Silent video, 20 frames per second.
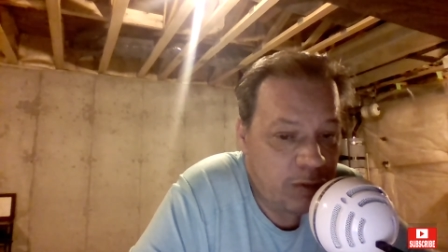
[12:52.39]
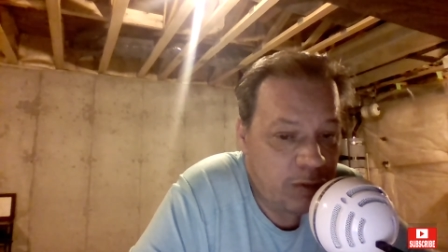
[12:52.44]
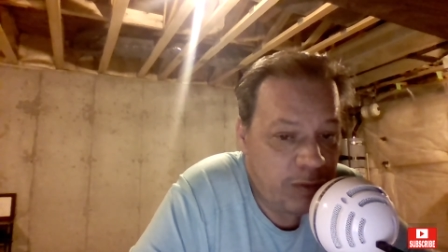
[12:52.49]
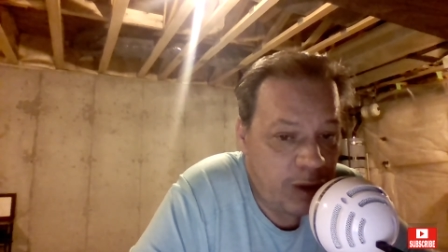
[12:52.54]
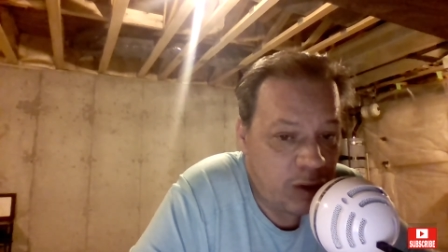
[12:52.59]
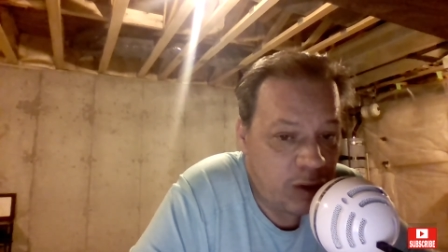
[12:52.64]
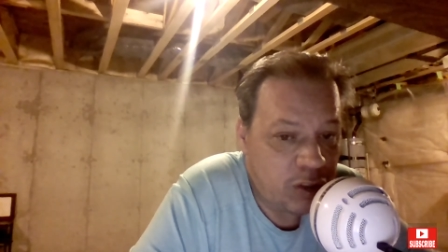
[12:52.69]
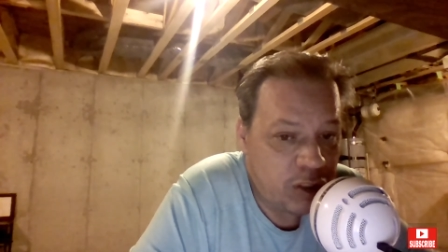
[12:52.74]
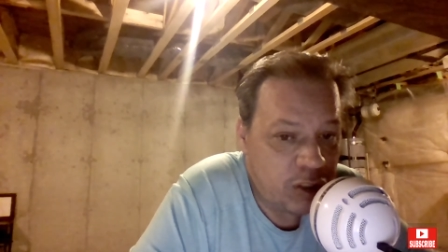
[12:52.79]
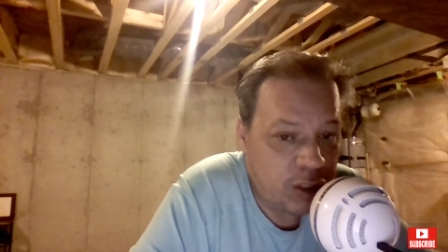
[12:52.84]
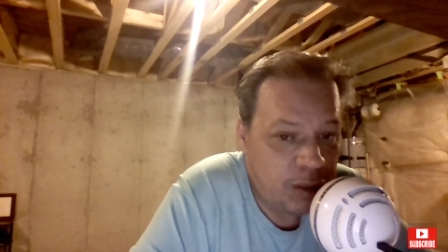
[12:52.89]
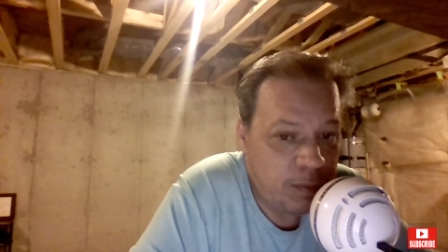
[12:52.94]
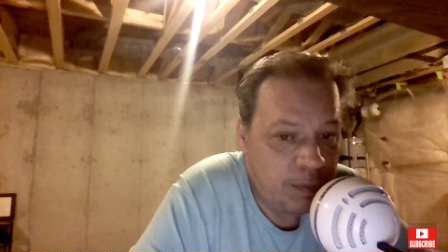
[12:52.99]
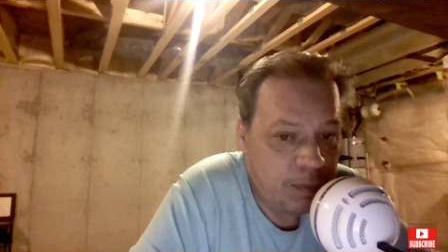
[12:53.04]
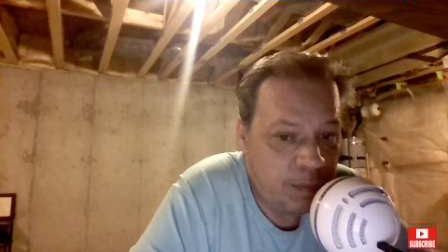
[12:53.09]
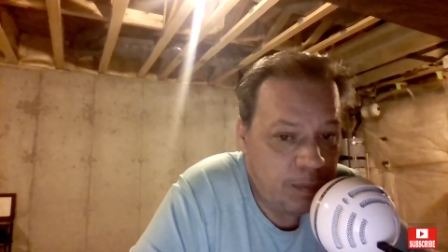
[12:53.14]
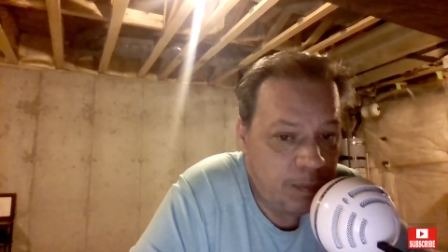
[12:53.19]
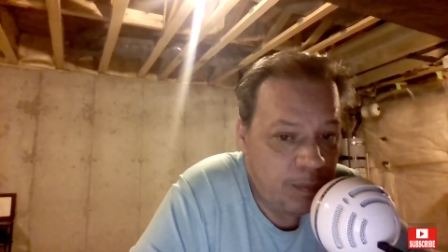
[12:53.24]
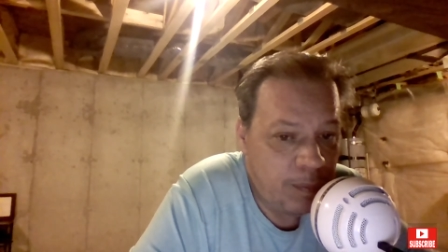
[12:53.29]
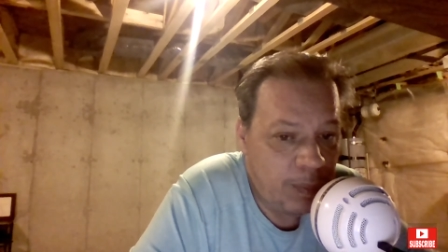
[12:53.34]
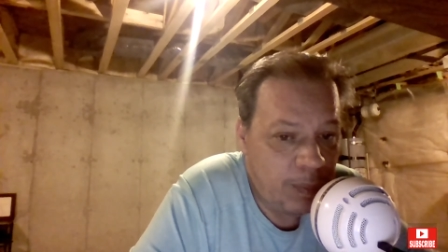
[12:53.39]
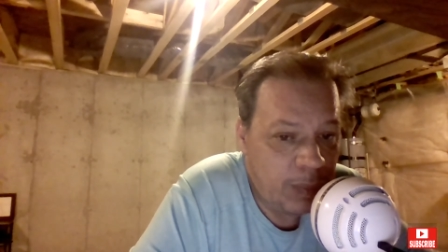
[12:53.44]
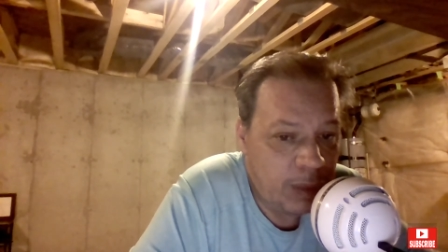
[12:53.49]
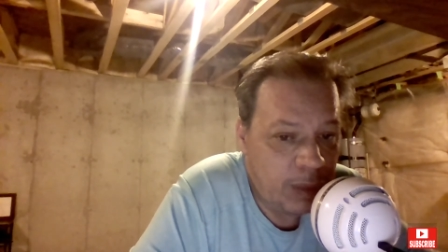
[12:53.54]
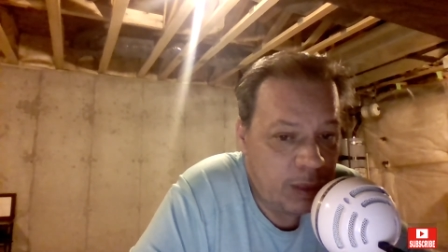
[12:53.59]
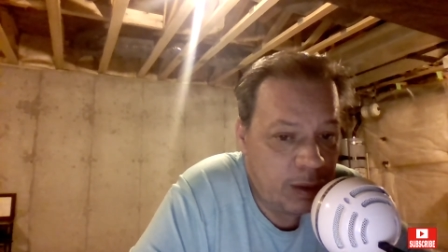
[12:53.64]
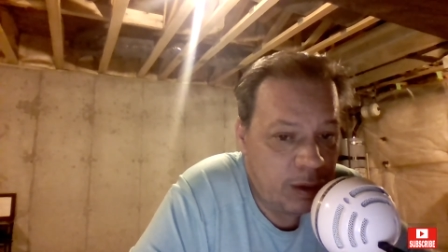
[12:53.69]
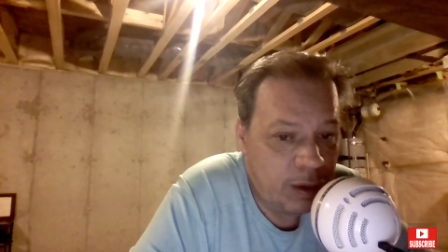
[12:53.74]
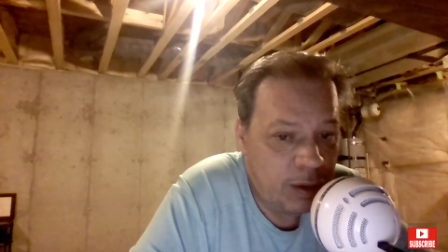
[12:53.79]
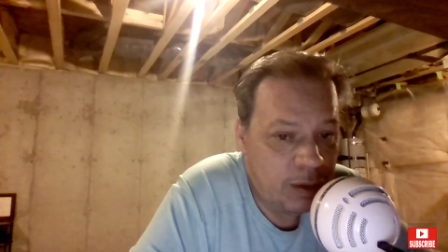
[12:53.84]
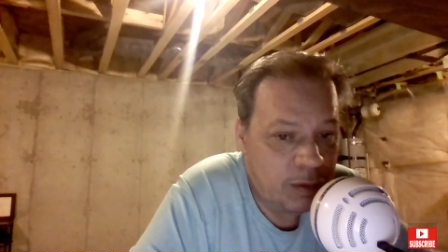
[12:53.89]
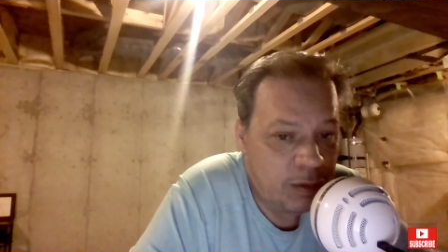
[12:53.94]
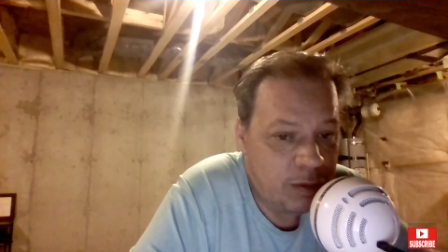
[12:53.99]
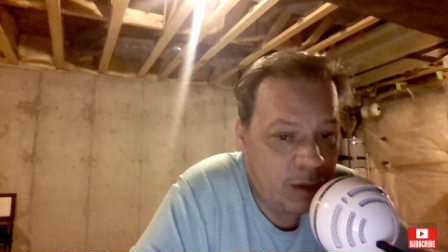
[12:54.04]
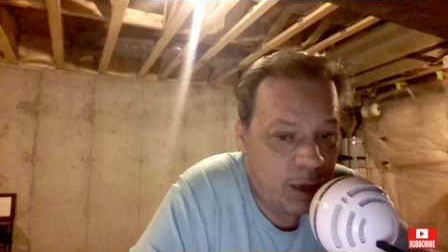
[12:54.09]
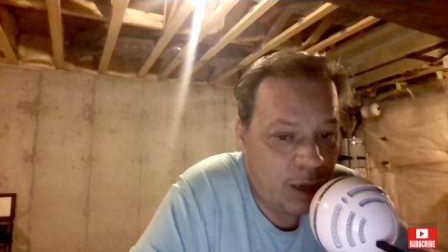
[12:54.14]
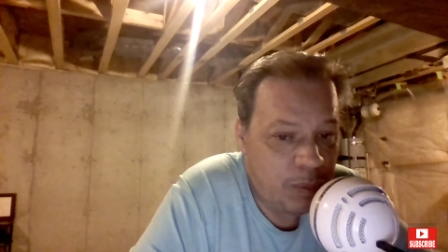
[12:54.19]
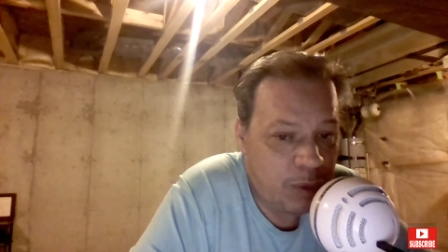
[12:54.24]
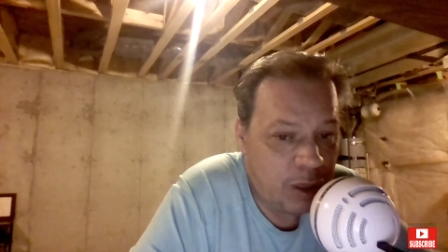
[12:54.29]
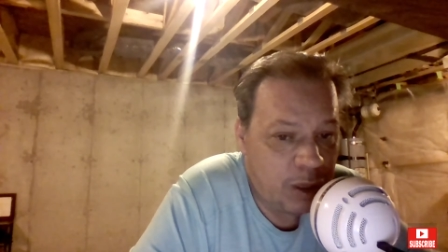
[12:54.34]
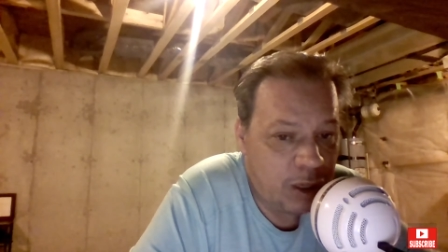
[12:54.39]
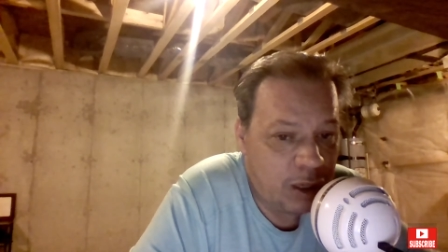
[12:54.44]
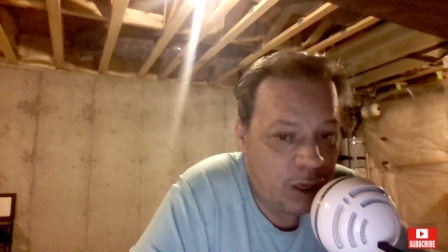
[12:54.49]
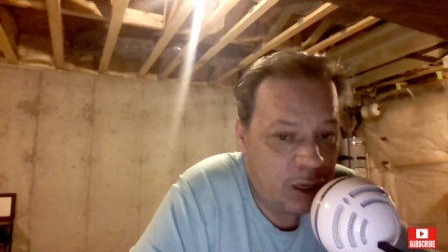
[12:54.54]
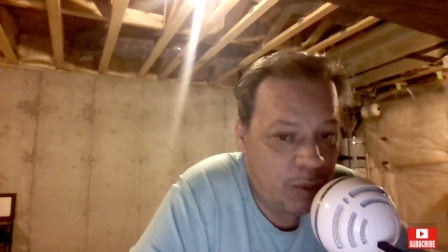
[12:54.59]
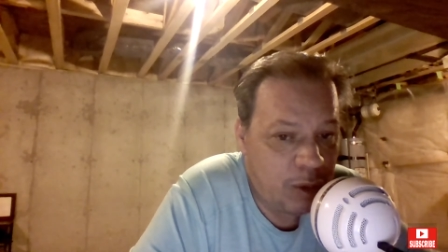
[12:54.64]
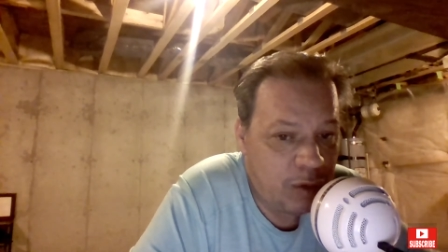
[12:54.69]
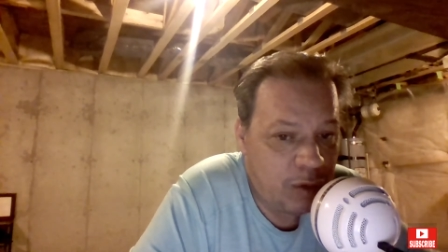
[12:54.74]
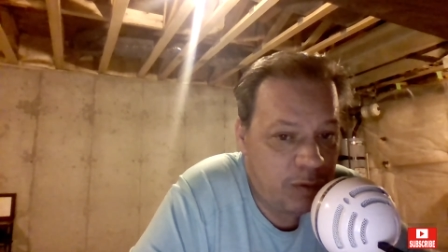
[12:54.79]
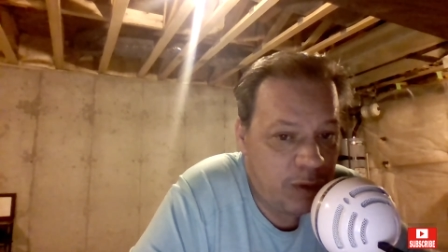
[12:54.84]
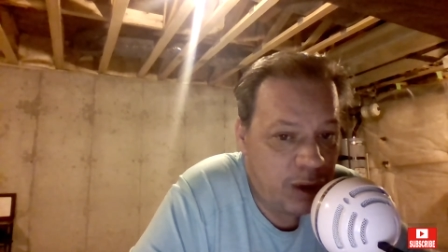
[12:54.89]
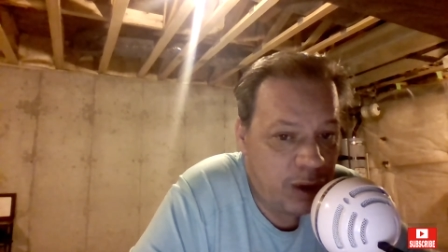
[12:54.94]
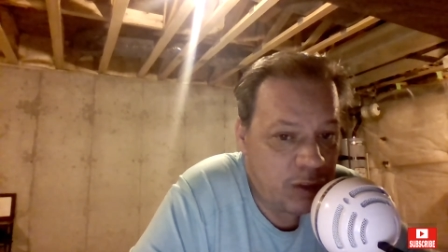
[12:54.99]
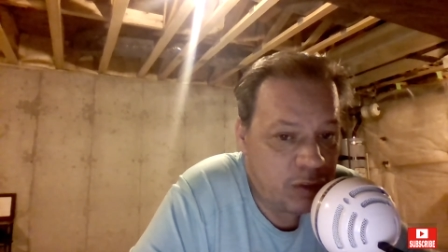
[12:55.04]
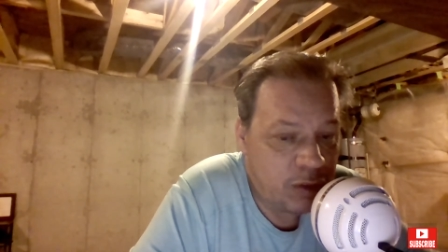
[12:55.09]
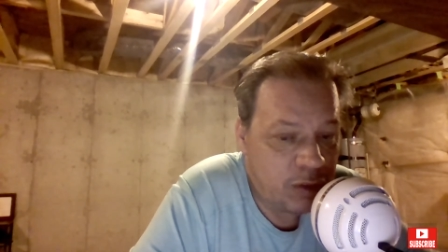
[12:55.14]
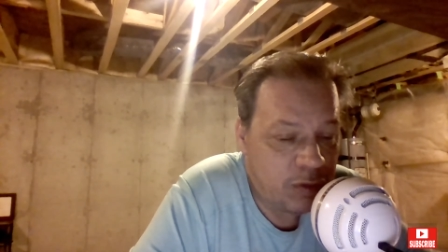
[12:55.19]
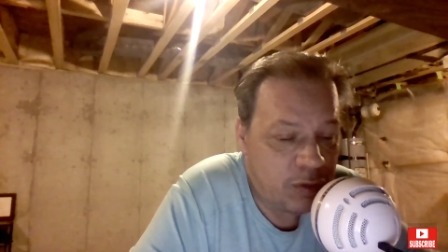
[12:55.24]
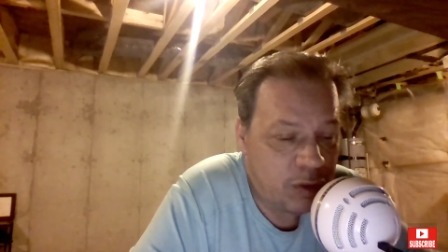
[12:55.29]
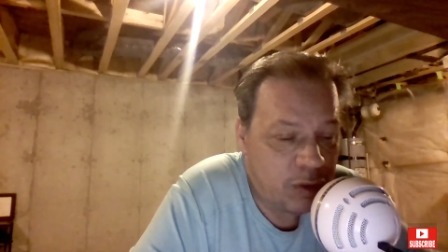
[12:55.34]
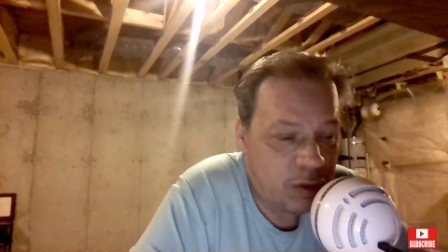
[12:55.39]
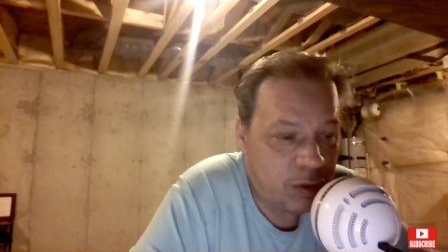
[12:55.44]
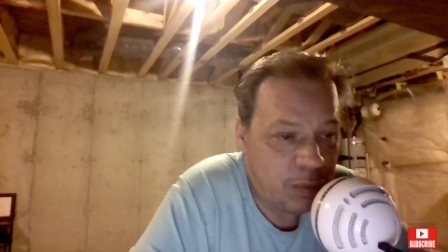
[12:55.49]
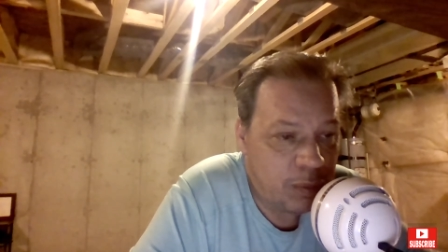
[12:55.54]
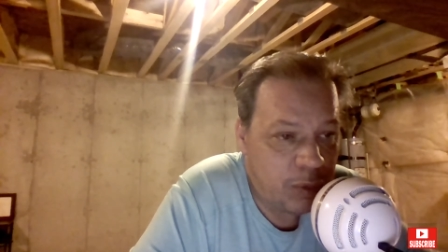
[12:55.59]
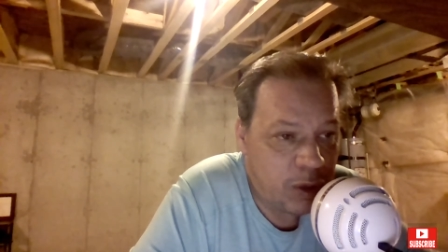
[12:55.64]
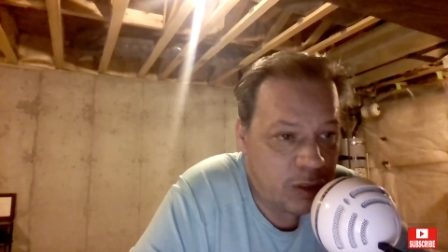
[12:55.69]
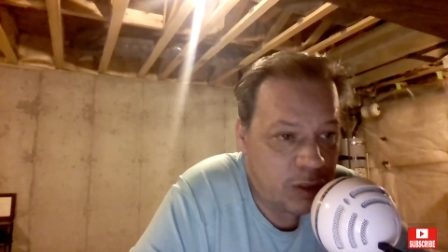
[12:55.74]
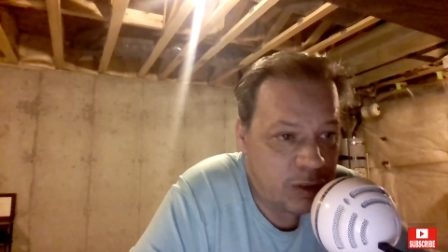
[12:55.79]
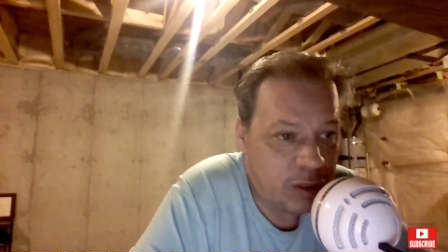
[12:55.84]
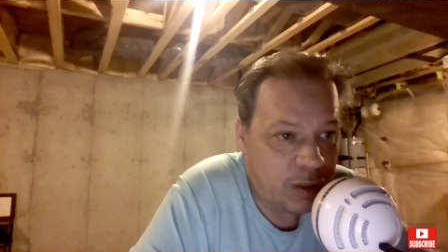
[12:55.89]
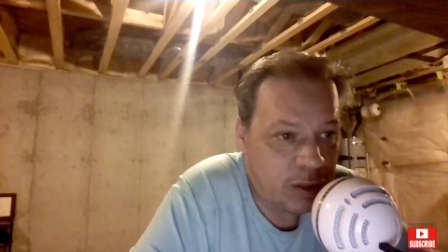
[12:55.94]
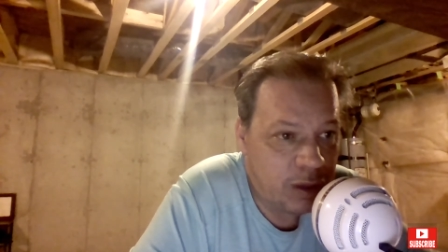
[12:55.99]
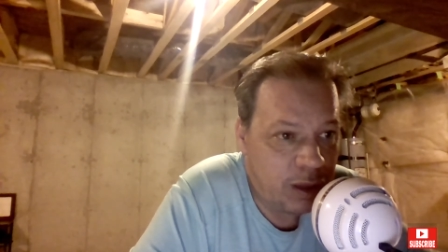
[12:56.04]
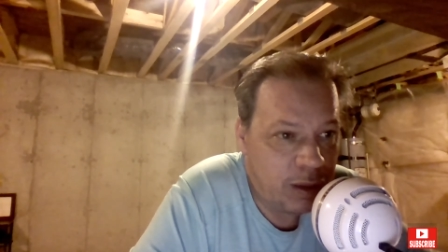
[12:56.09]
Fauci, the top economic advisor for the president,